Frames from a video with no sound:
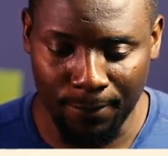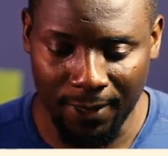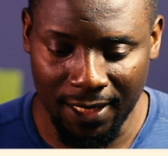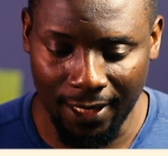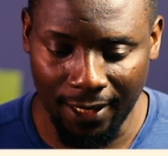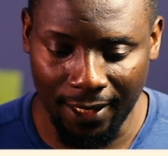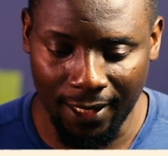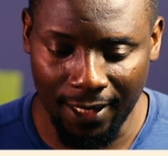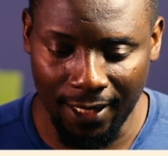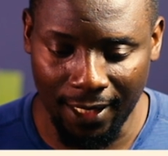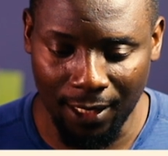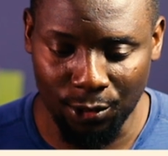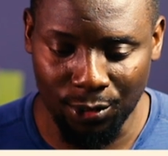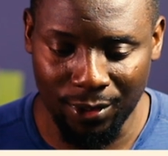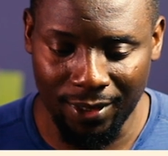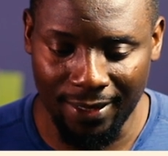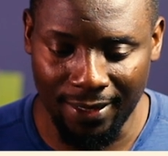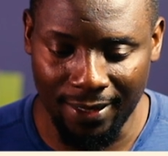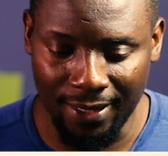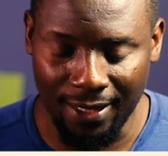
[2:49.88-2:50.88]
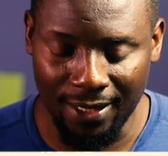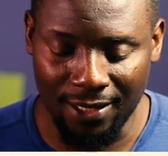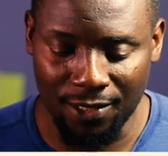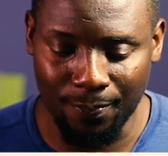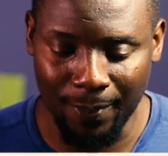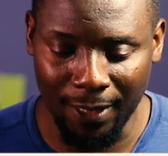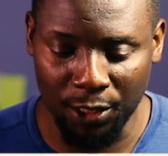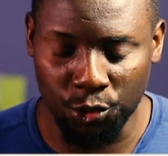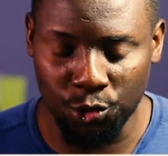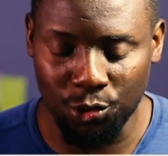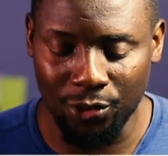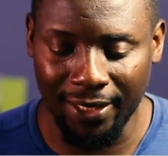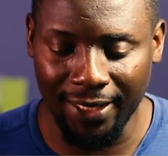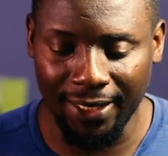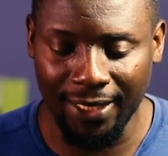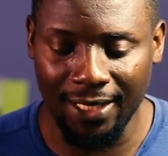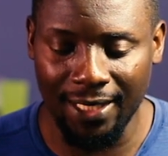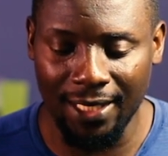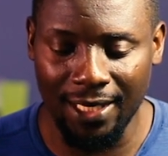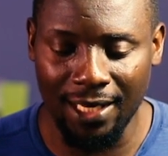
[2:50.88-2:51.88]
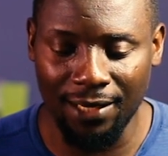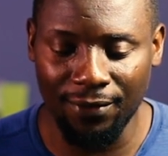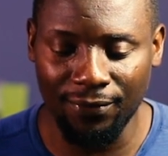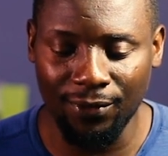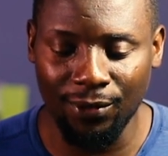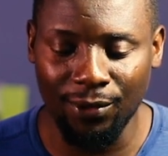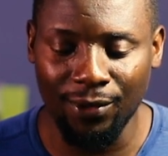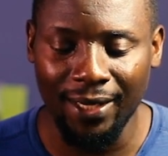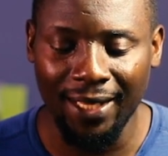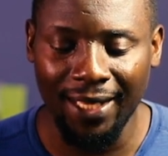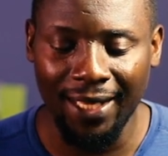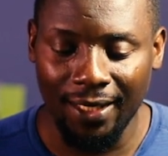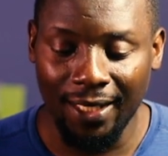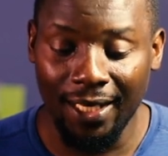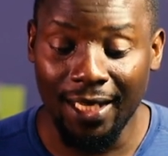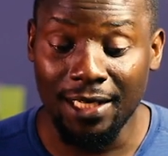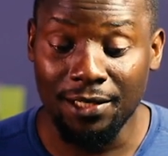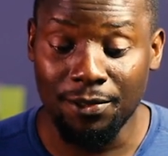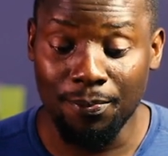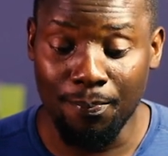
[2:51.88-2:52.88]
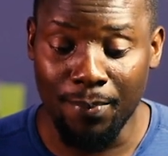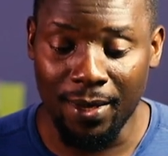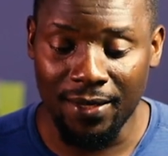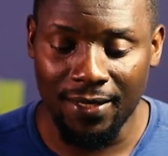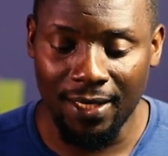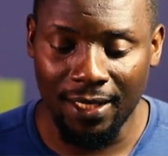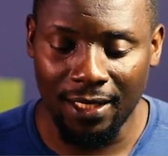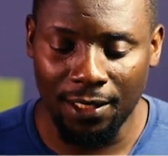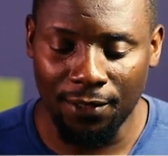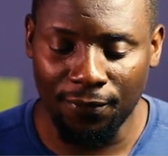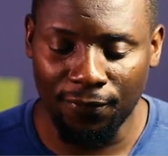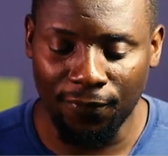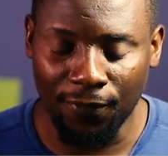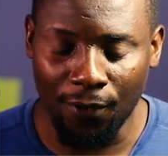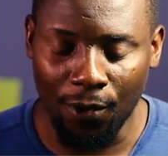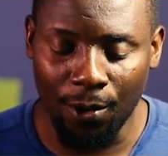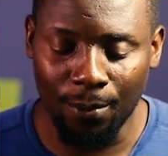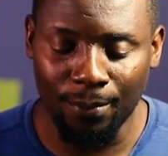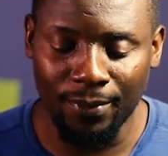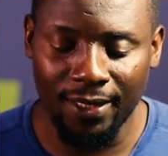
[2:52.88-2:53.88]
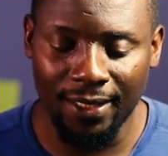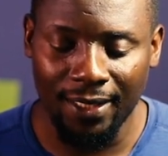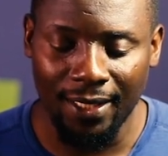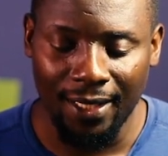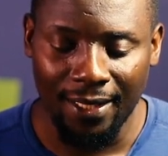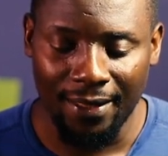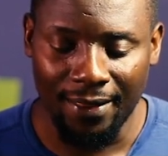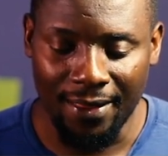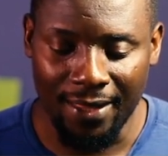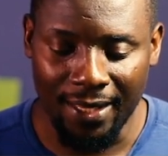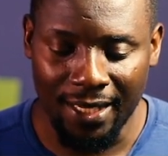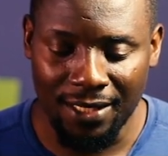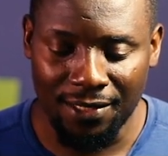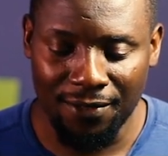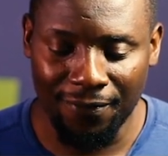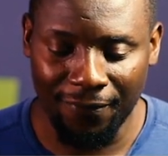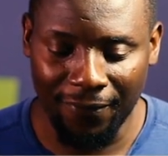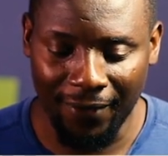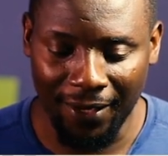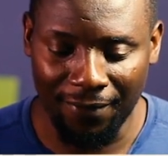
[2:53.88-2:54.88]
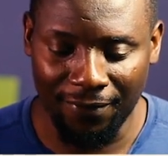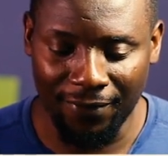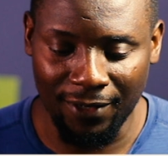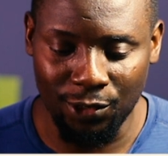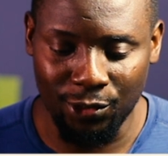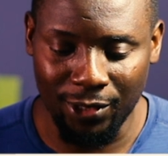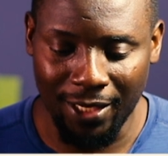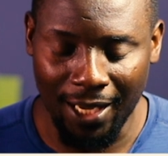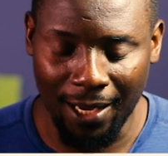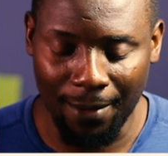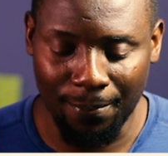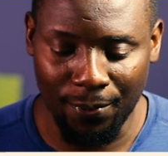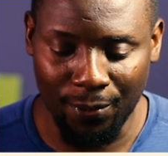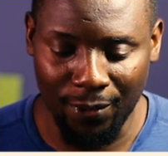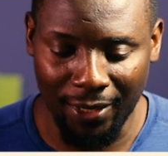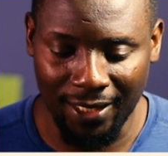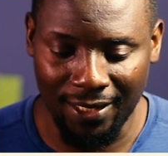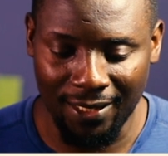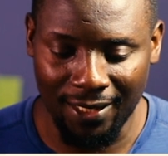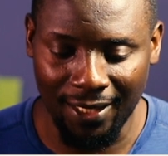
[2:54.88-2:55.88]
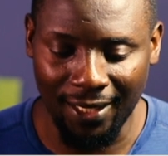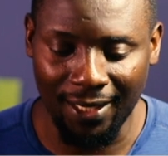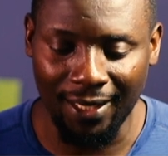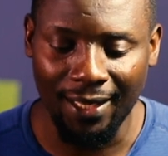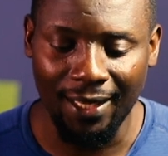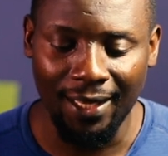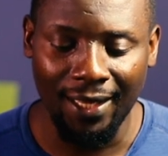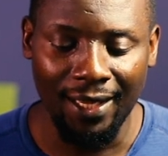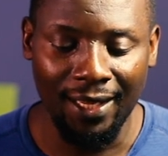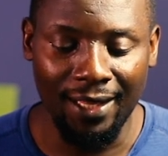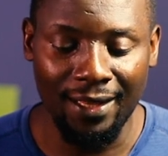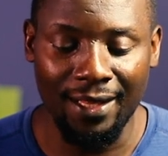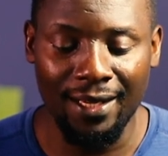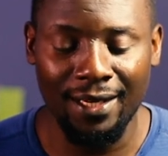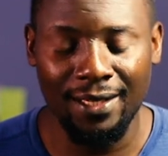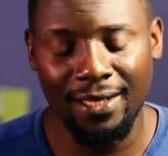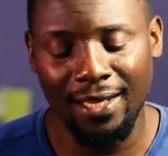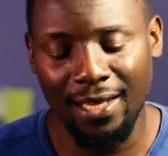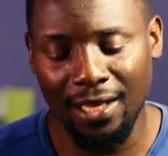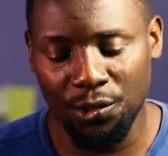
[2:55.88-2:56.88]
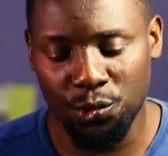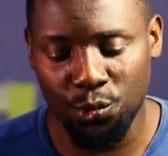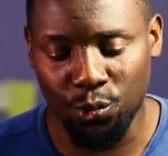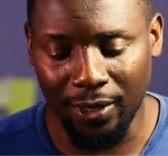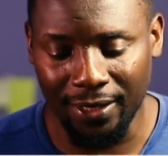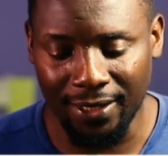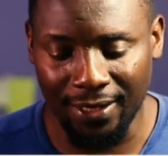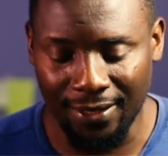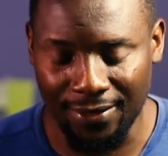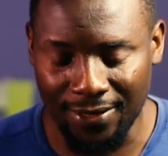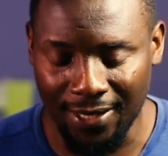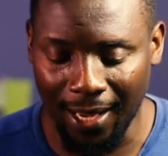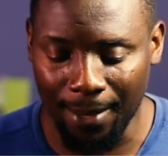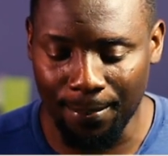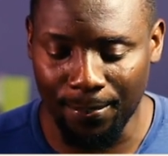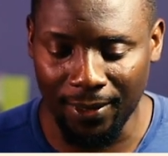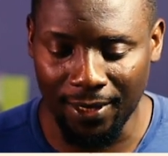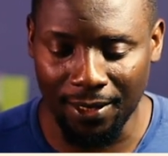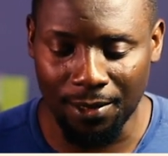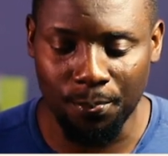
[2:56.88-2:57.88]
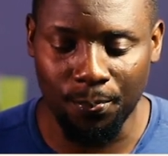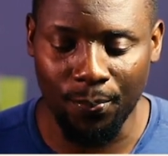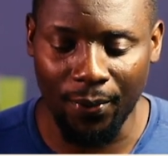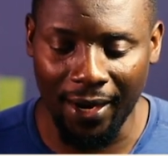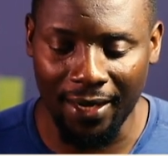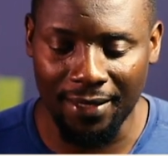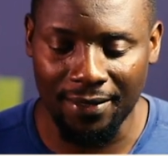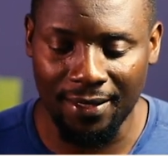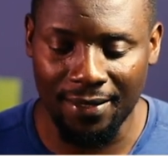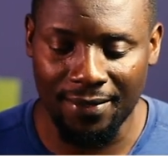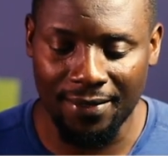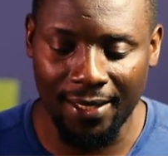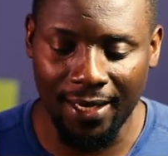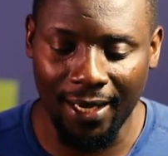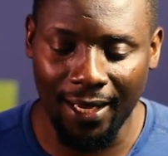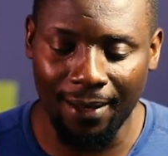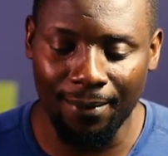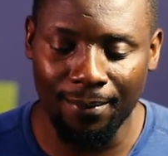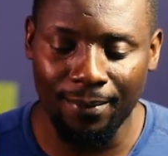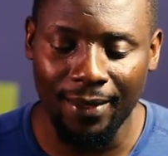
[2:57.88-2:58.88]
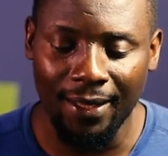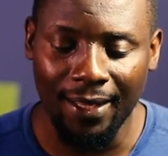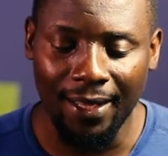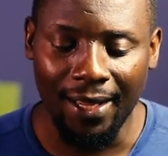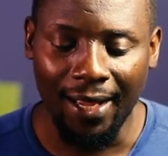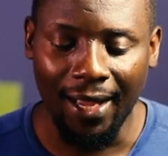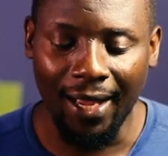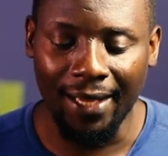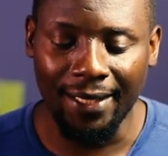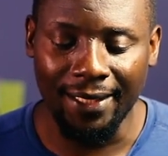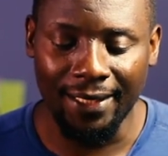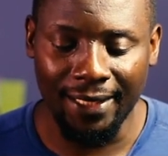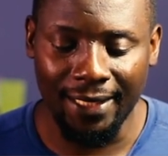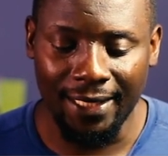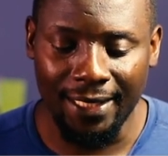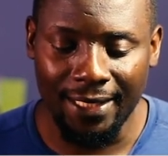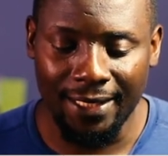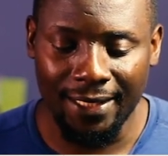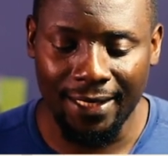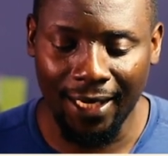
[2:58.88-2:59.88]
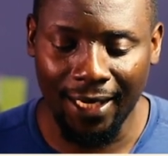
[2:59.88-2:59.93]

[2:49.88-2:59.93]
taken out this particular key level. It basically formed this fair value gap right here, and then guess what has happened? Price has come and it